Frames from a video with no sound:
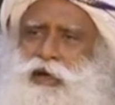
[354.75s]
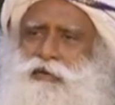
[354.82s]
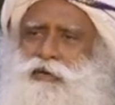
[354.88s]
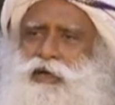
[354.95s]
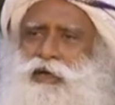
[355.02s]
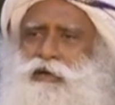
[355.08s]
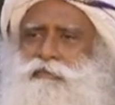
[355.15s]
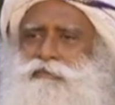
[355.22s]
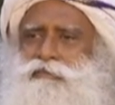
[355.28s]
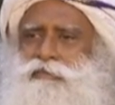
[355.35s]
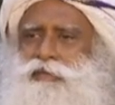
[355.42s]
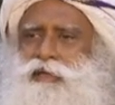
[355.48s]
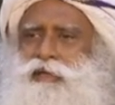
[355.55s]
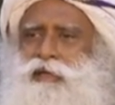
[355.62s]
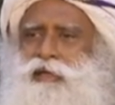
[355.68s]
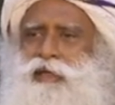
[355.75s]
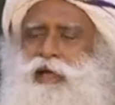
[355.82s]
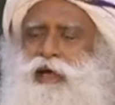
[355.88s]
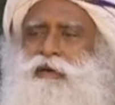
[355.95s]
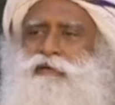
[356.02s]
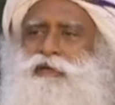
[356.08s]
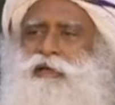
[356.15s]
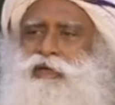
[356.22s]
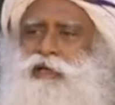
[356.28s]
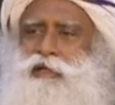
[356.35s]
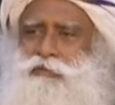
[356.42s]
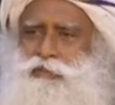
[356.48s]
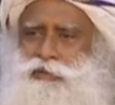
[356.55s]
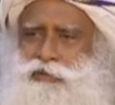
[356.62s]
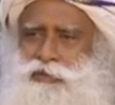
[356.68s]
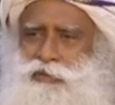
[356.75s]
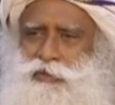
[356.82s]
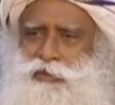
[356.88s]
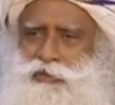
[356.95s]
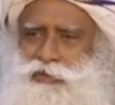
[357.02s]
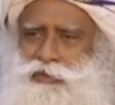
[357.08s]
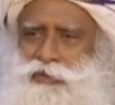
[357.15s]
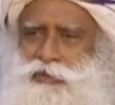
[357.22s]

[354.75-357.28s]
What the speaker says: come our neighbor's goat,